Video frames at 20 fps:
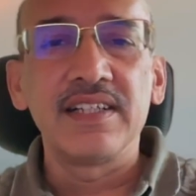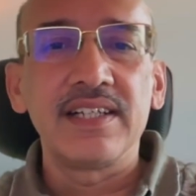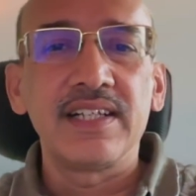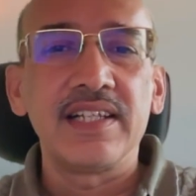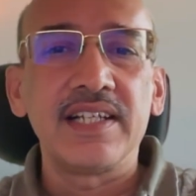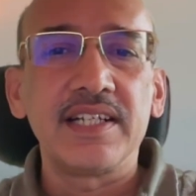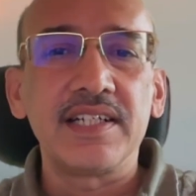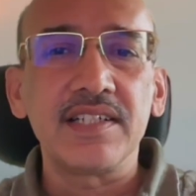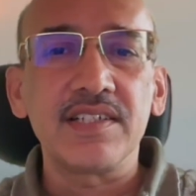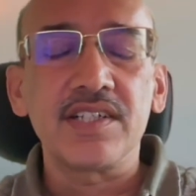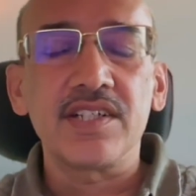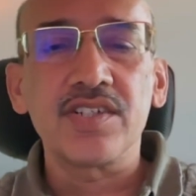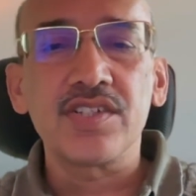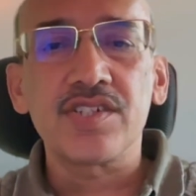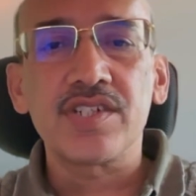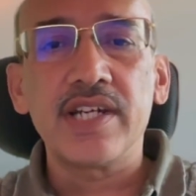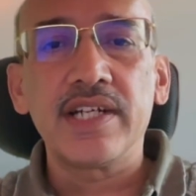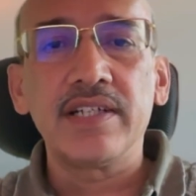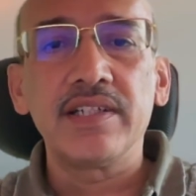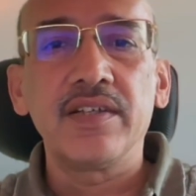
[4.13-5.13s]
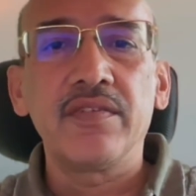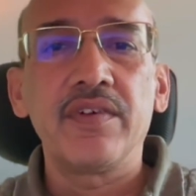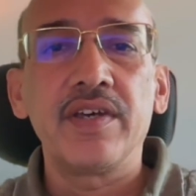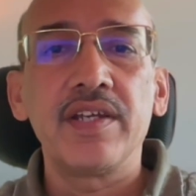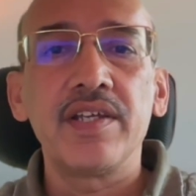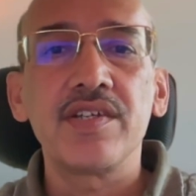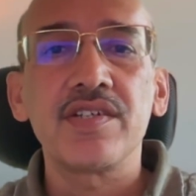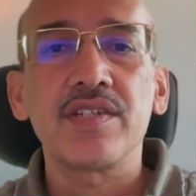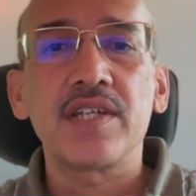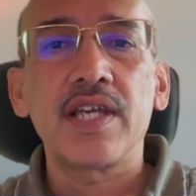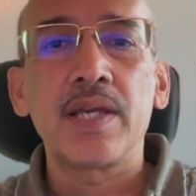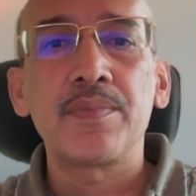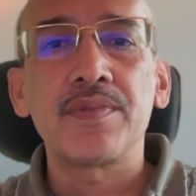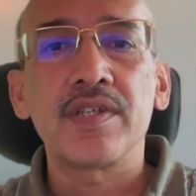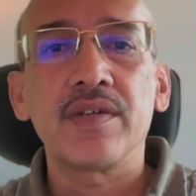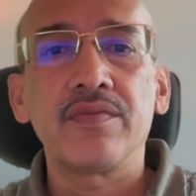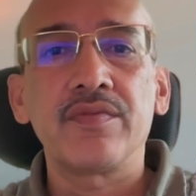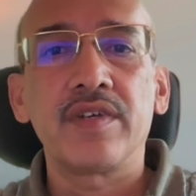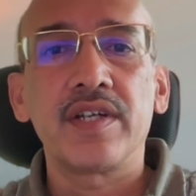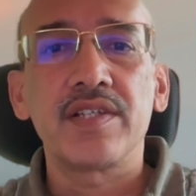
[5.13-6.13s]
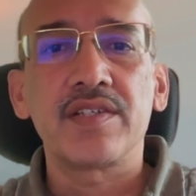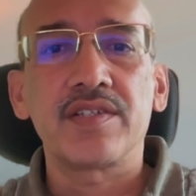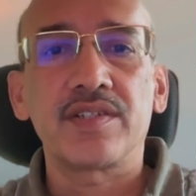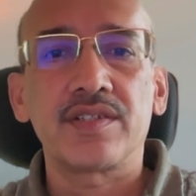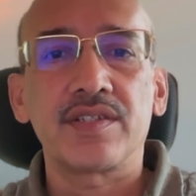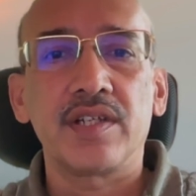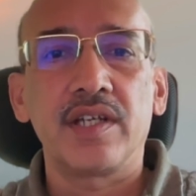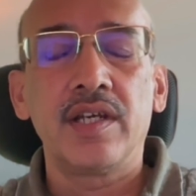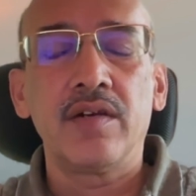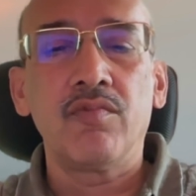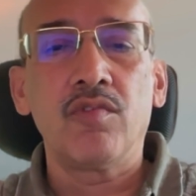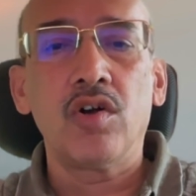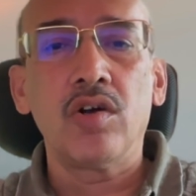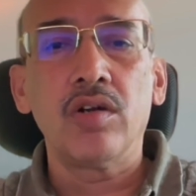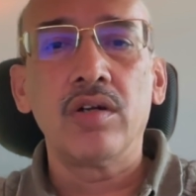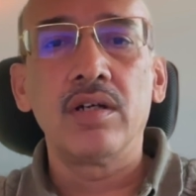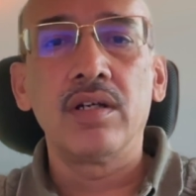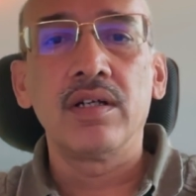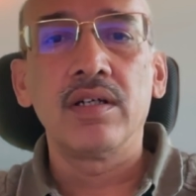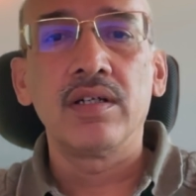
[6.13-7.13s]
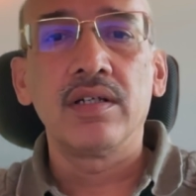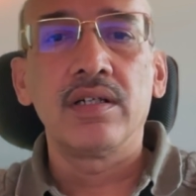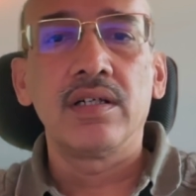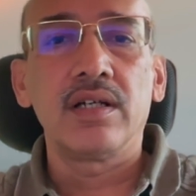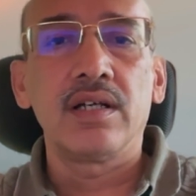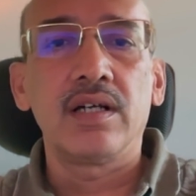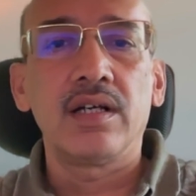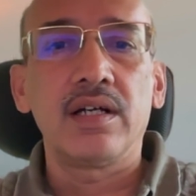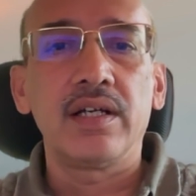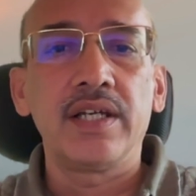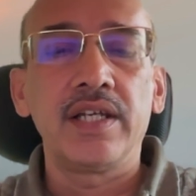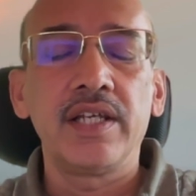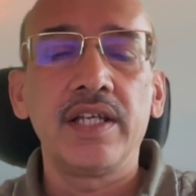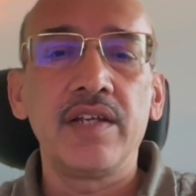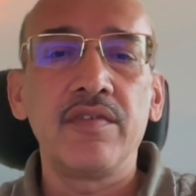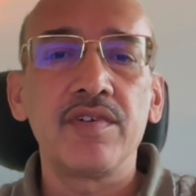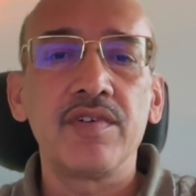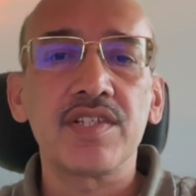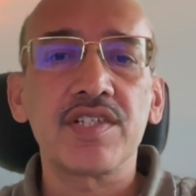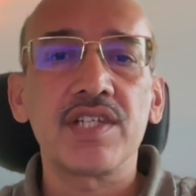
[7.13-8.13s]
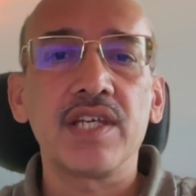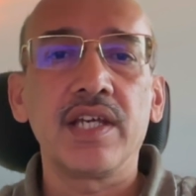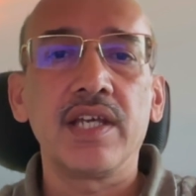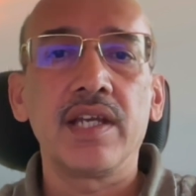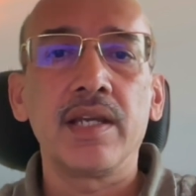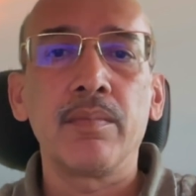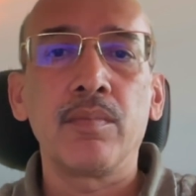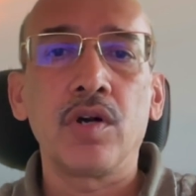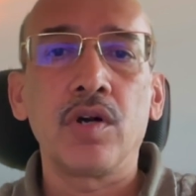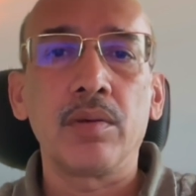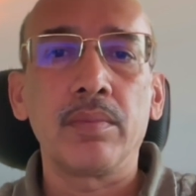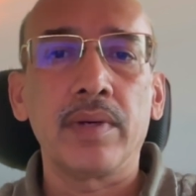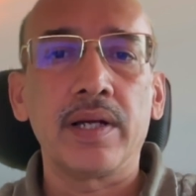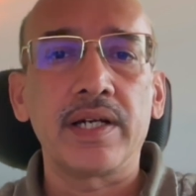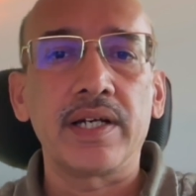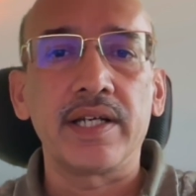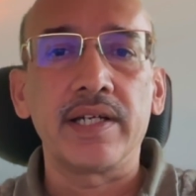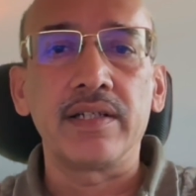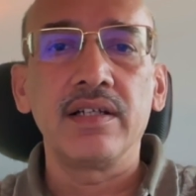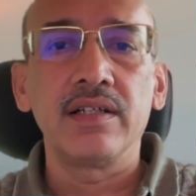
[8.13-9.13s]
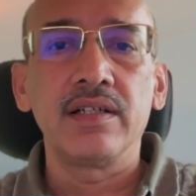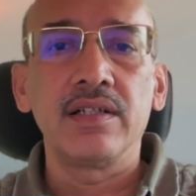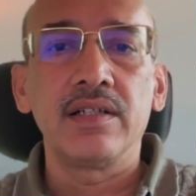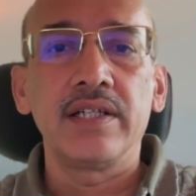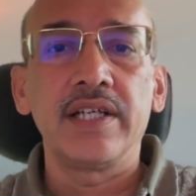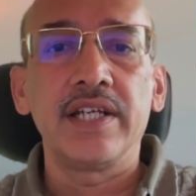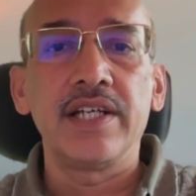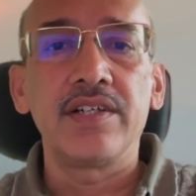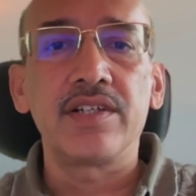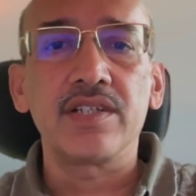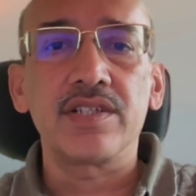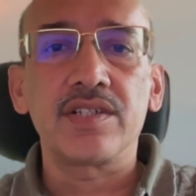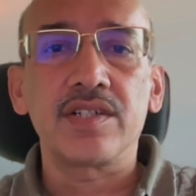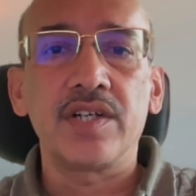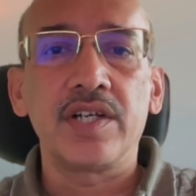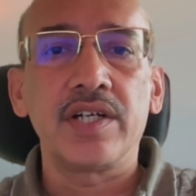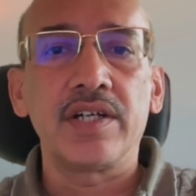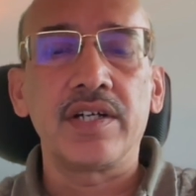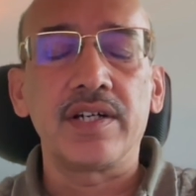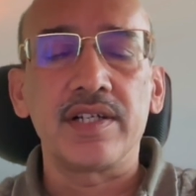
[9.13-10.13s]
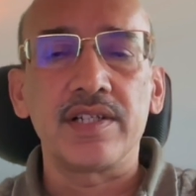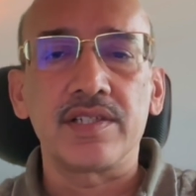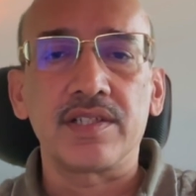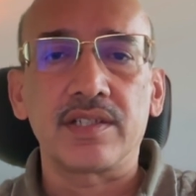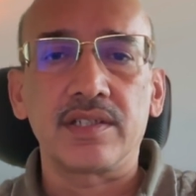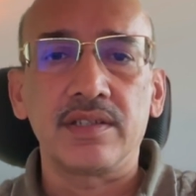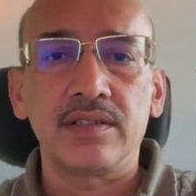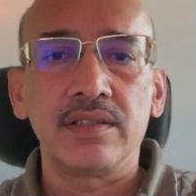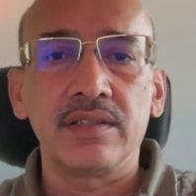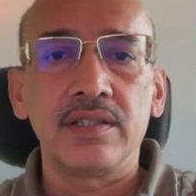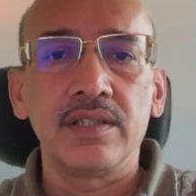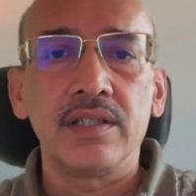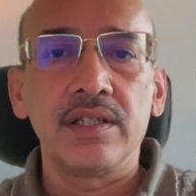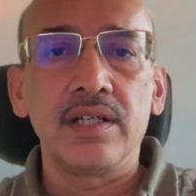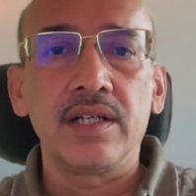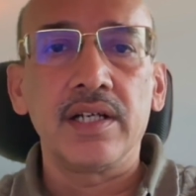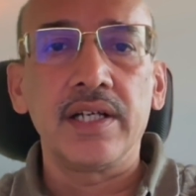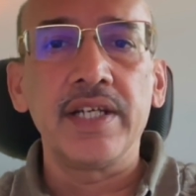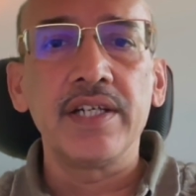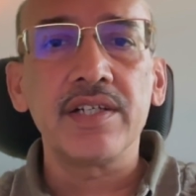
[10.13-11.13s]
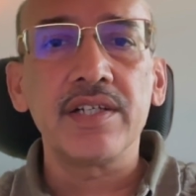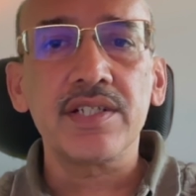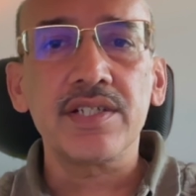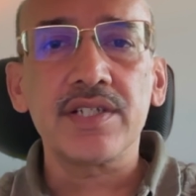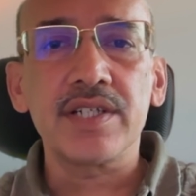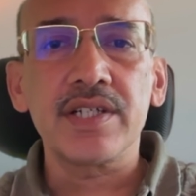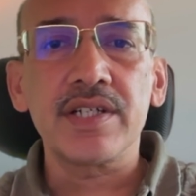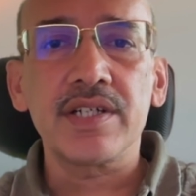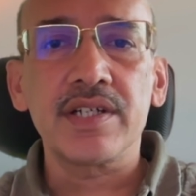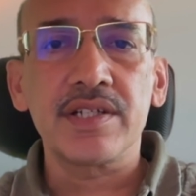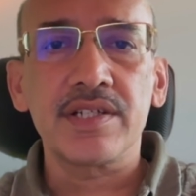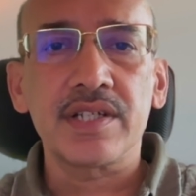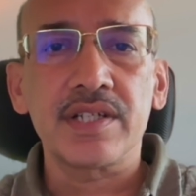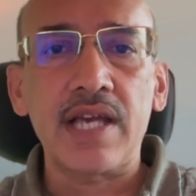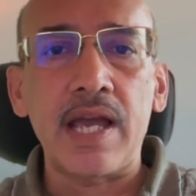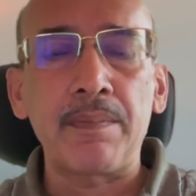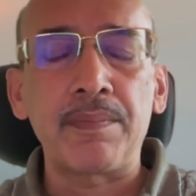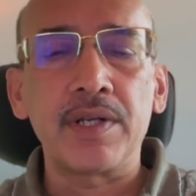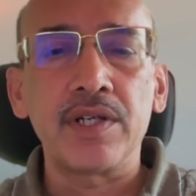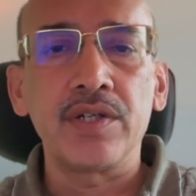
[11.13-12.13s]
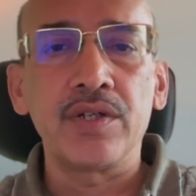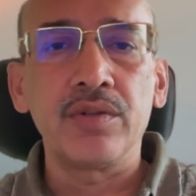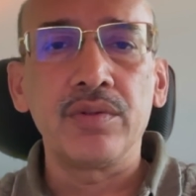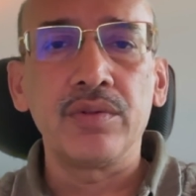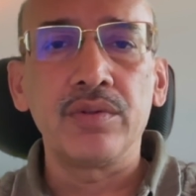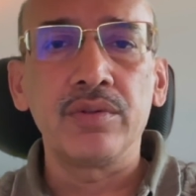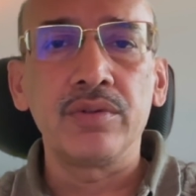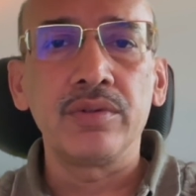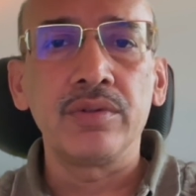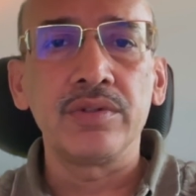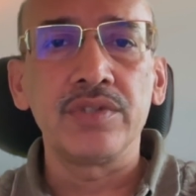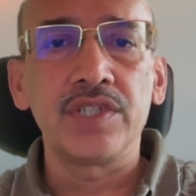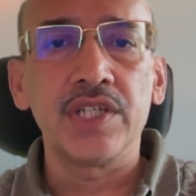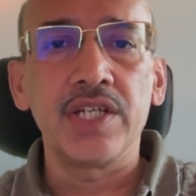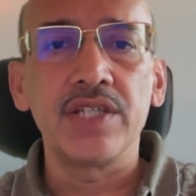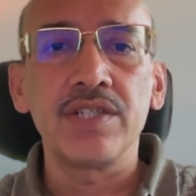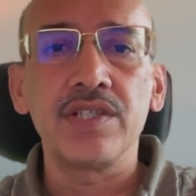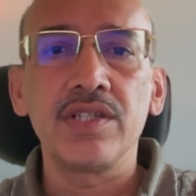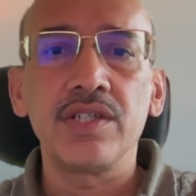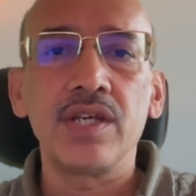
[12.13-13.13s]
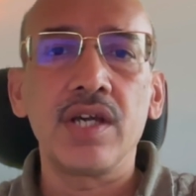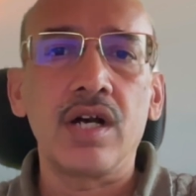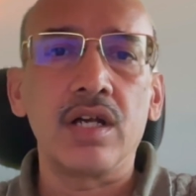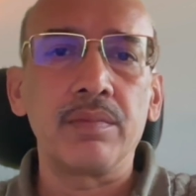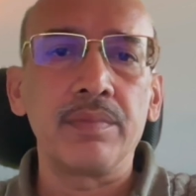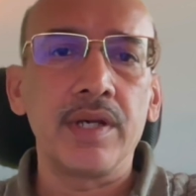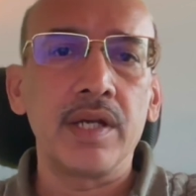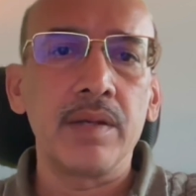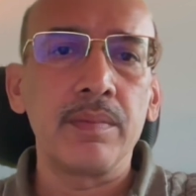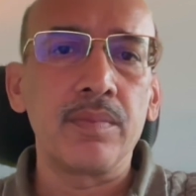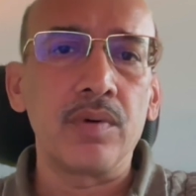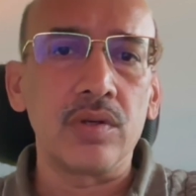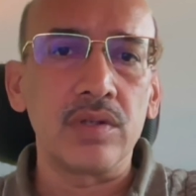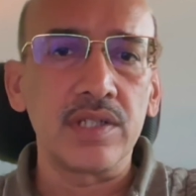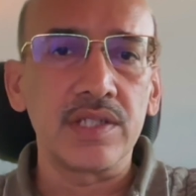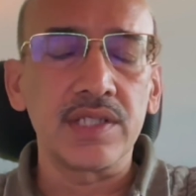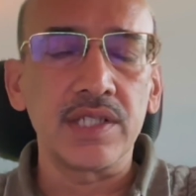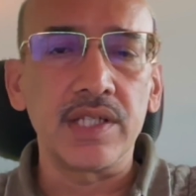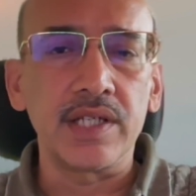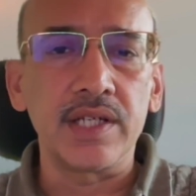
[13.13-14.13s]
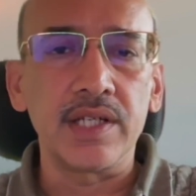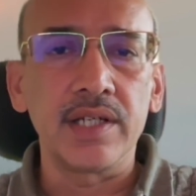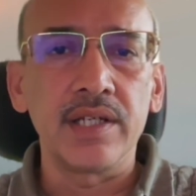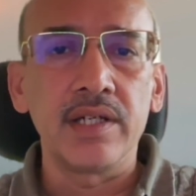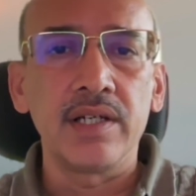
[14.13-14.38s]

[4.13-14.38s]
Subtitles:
Let us understand the various types of risks involved in investing in a bond market. Interest rate risk. Interest rate risk happen due to change in the RBI policy